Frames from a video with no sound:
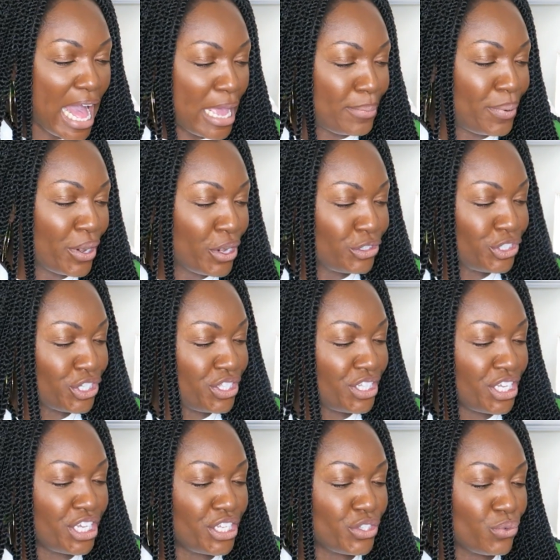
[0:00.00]
I purchased
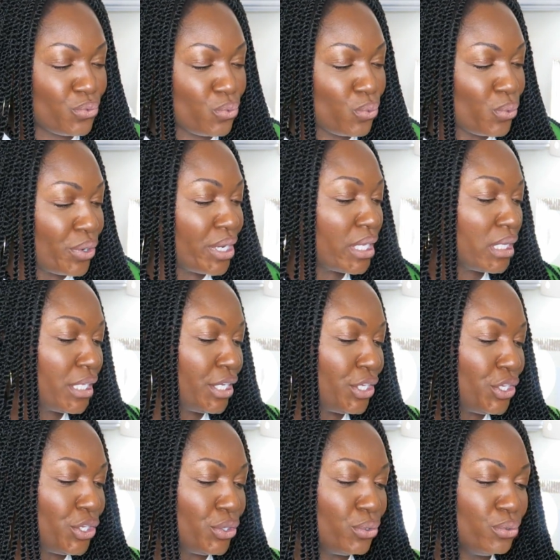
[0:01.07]
these really
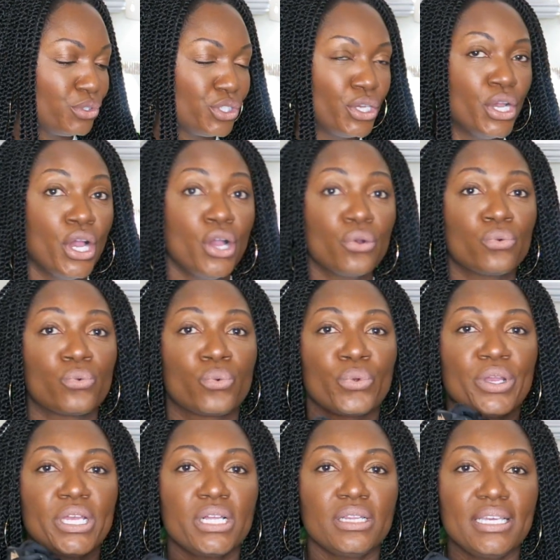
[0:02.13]
cute,
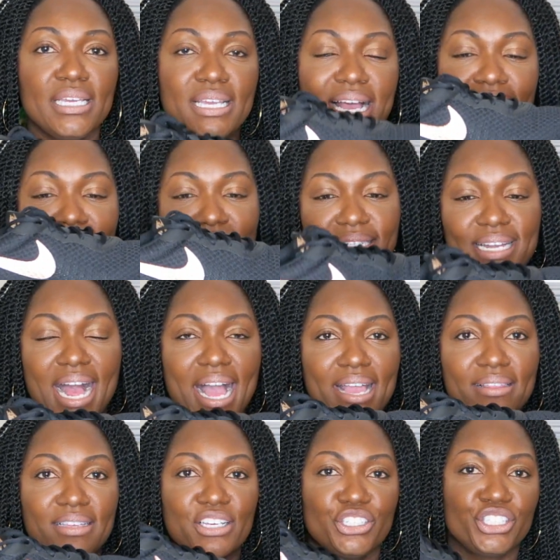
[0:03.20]
really
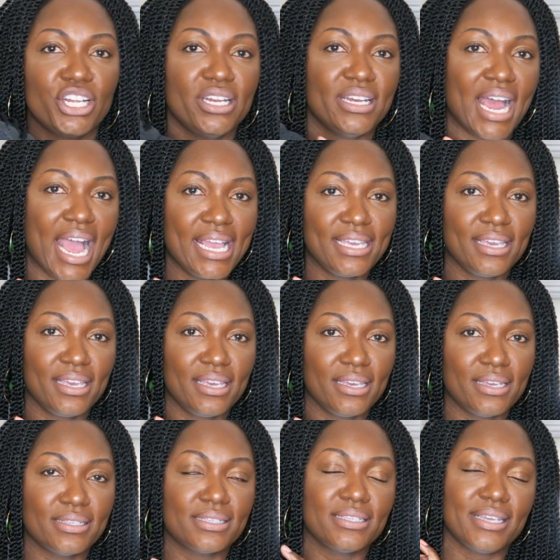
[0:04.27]
stylish Nikes.